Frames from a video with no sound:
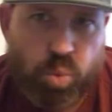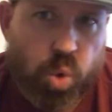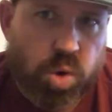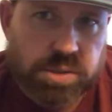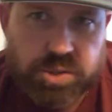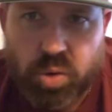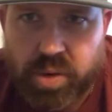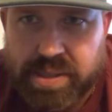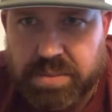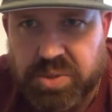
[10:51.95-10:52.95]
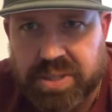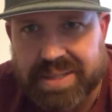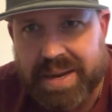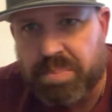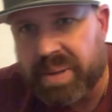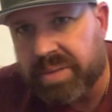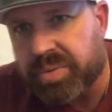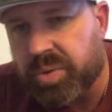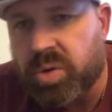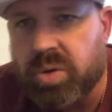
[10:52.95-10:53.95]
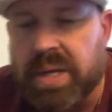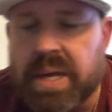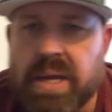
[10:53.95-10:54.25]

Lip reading: war stories, some shit that I've been through,